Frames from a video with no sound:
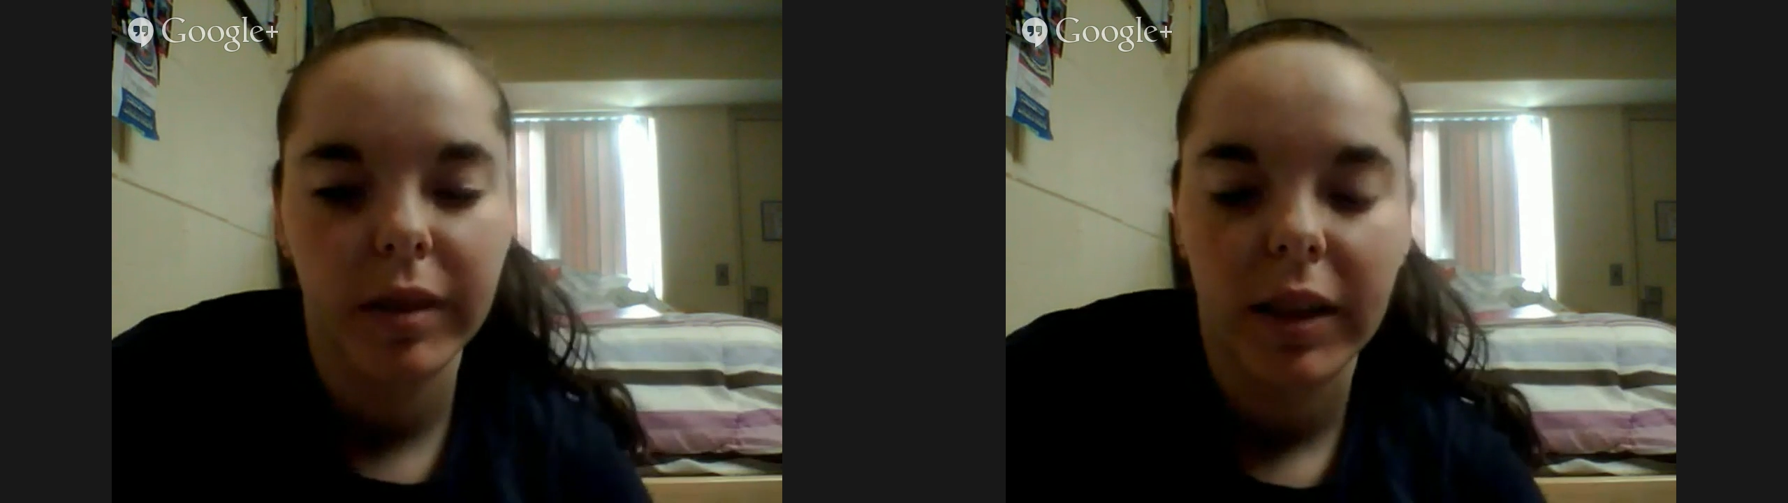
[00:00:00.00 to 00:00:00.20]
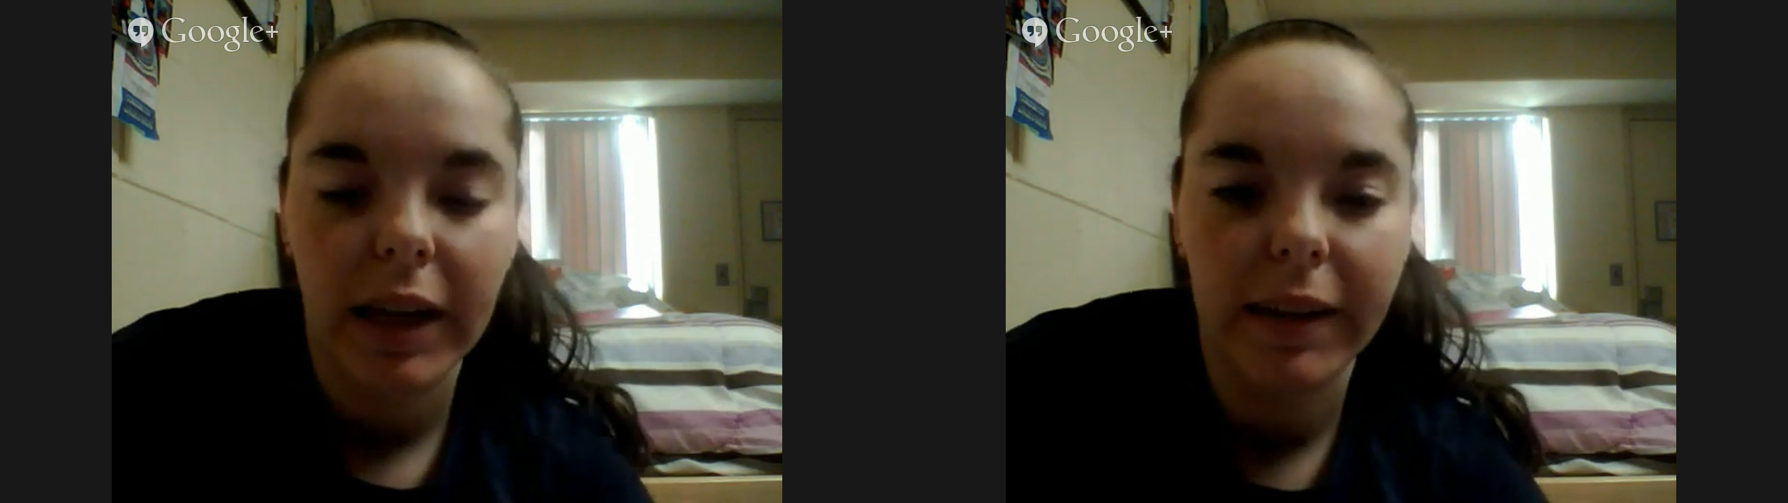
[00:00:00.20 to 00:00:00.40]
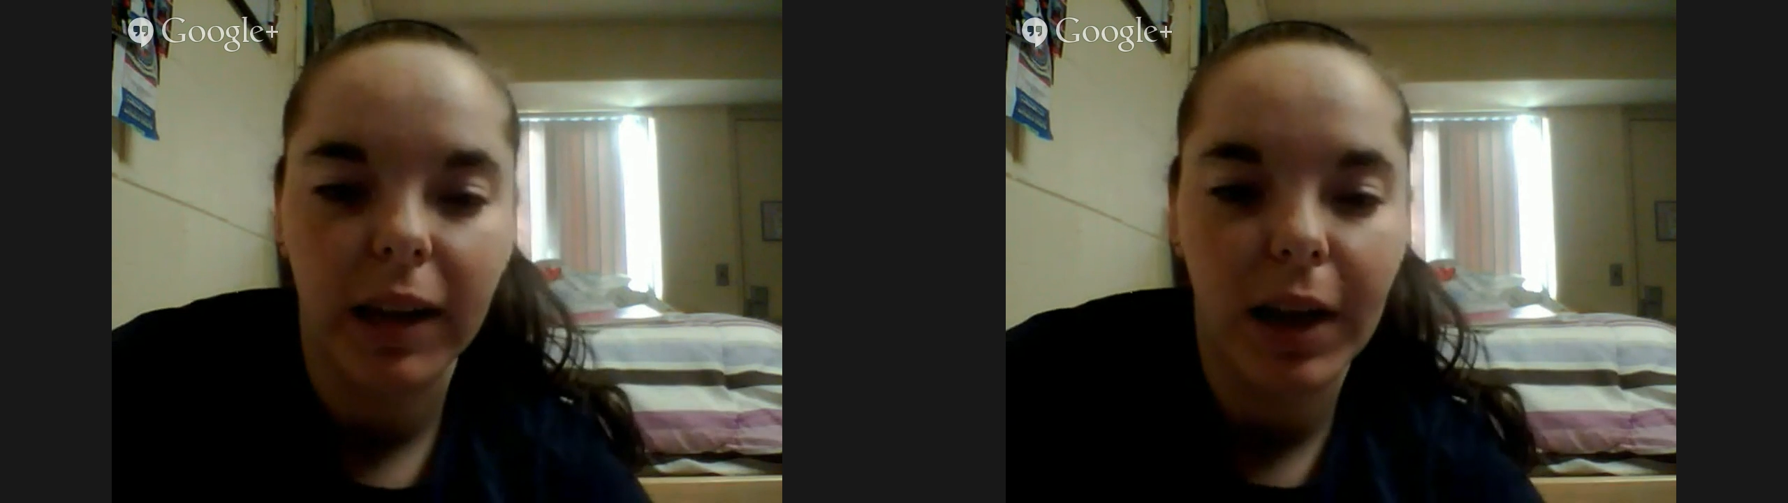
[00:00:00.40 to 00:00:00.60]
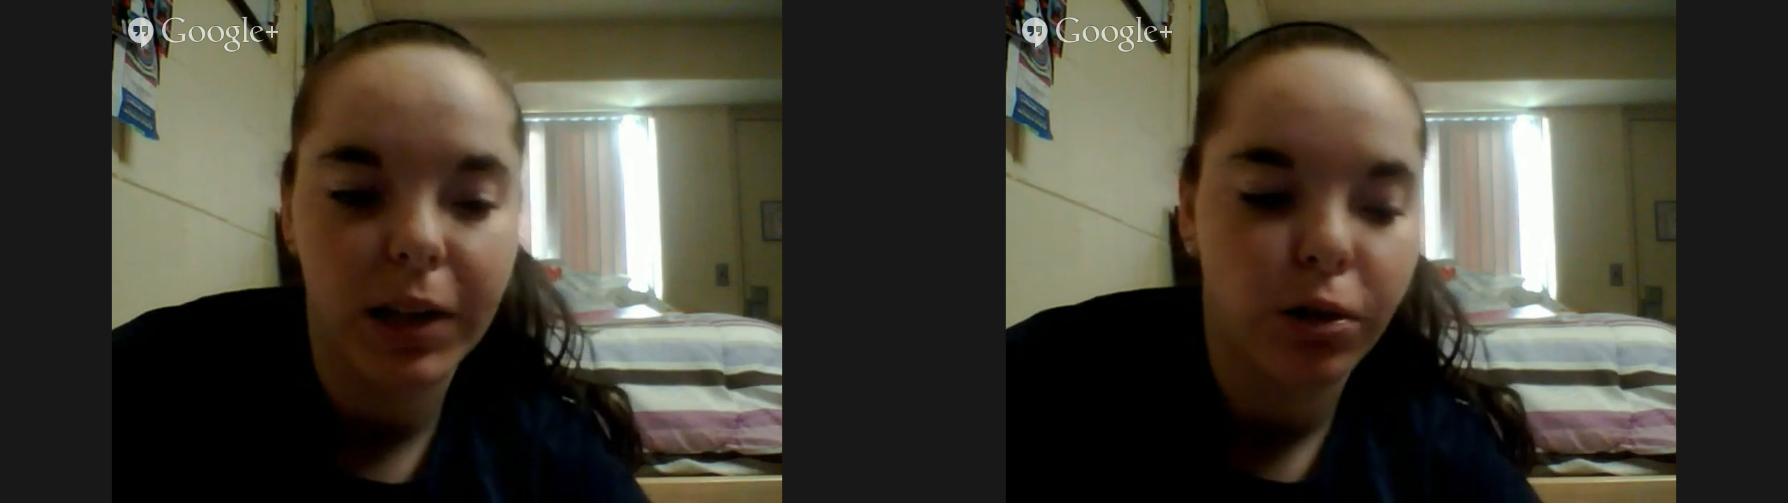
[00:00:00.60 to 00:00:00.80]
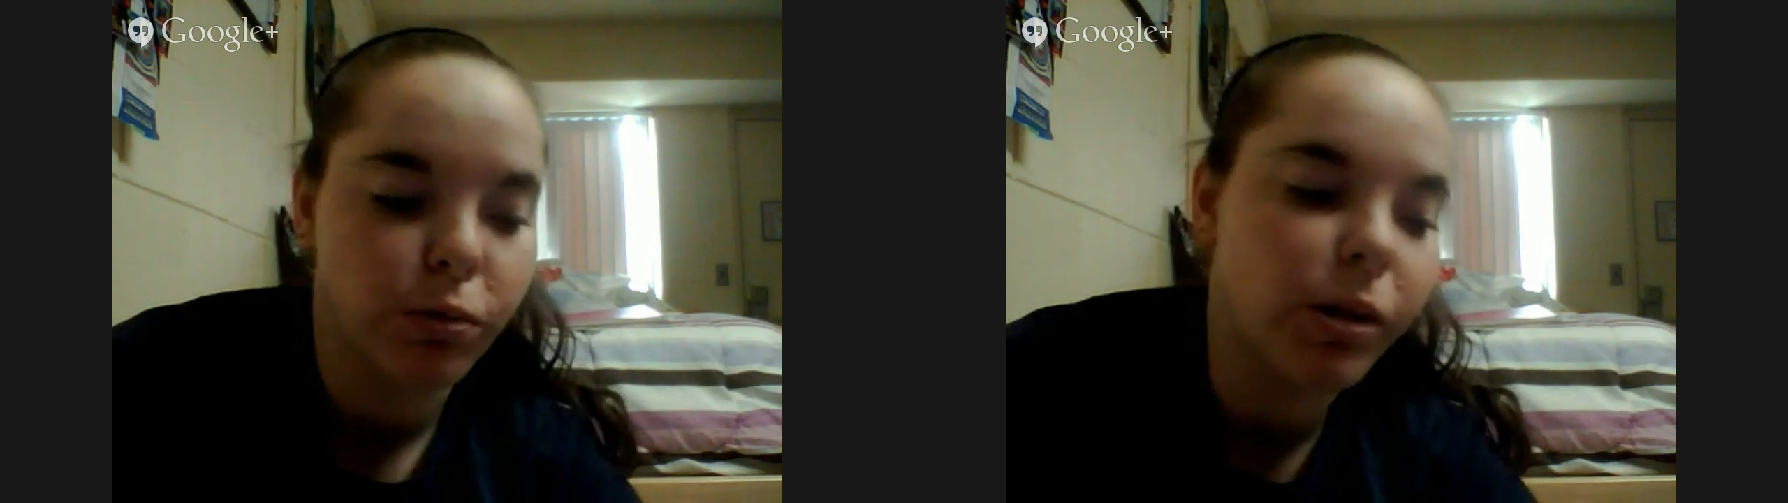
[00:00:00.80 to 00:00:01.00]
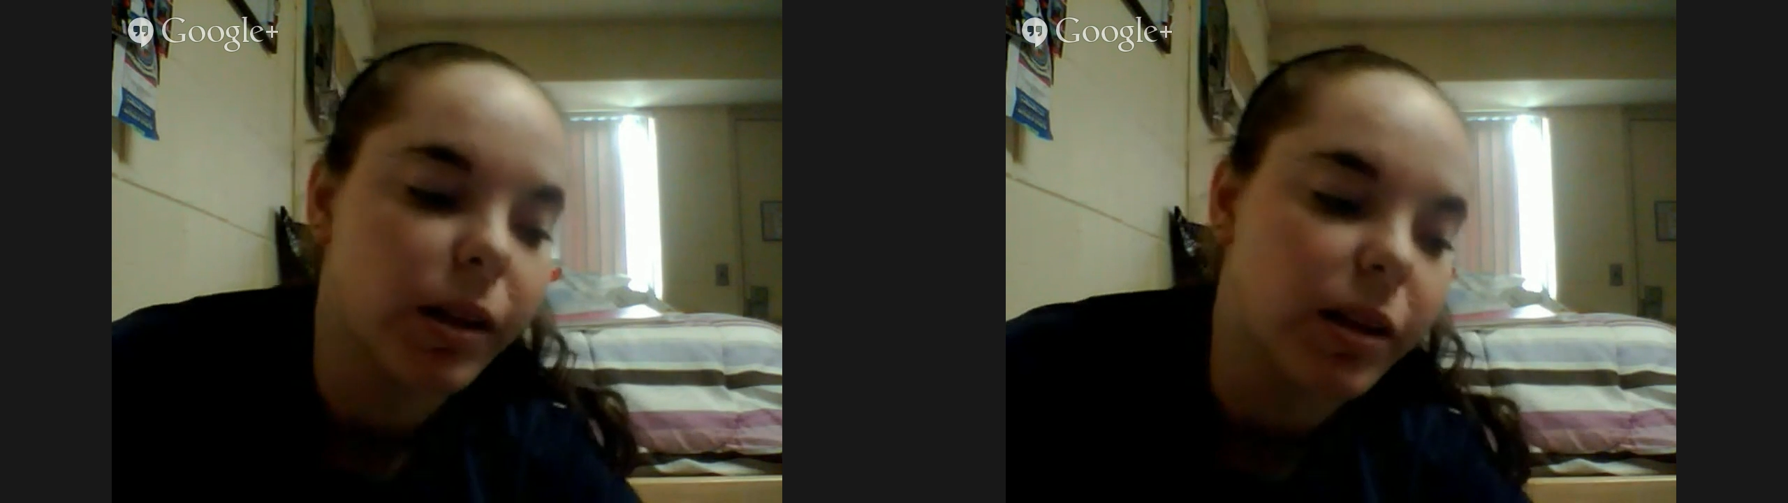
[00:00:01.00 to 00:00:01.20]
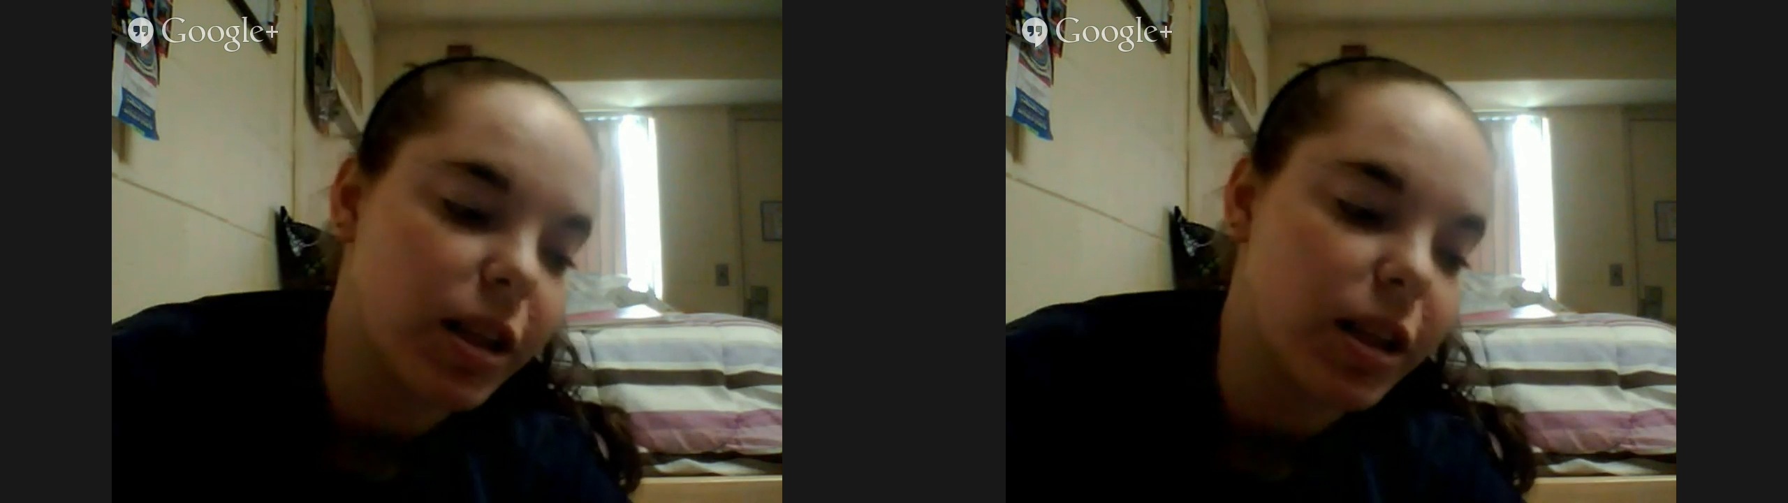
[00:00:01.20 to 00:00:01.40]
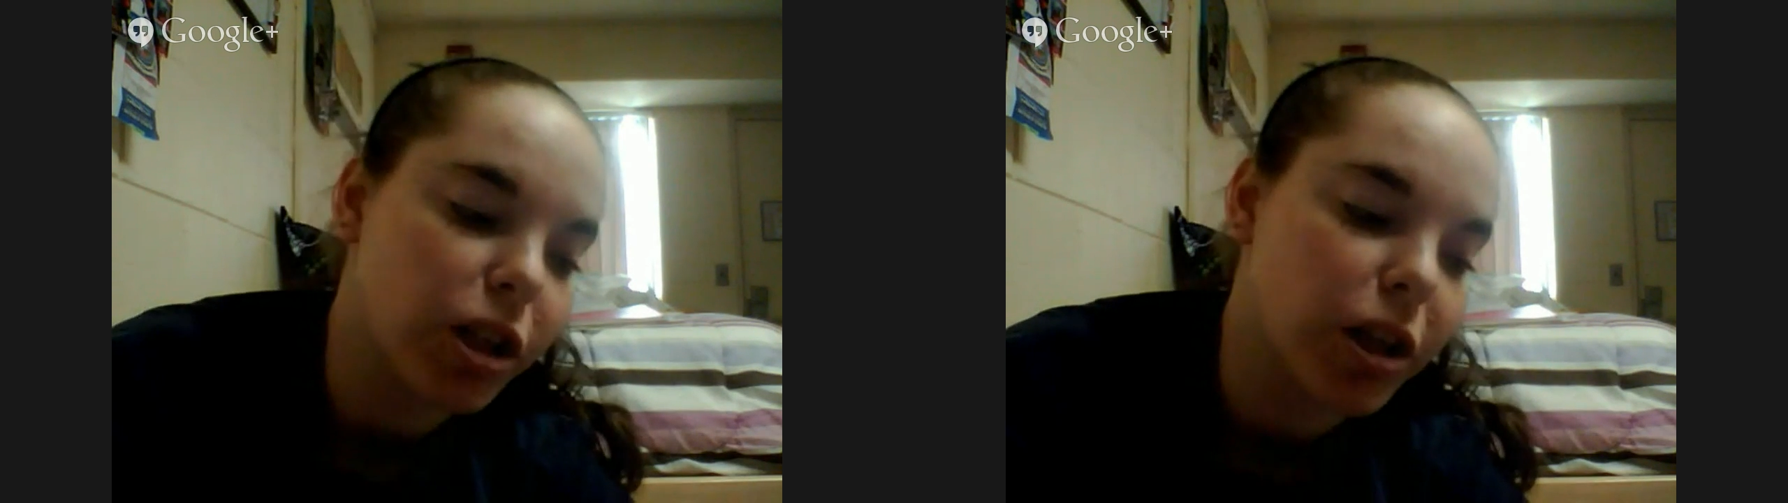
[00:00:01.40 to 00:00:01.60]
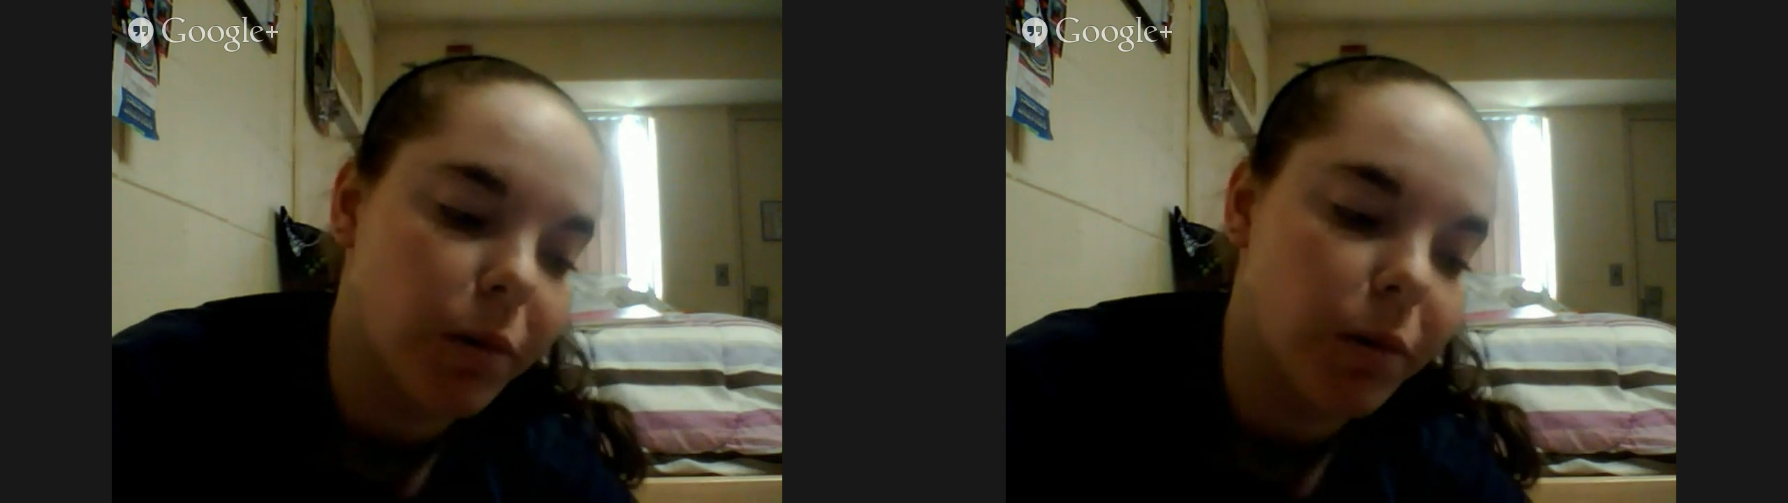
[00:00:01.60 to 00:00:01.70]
in the classroom where the teacher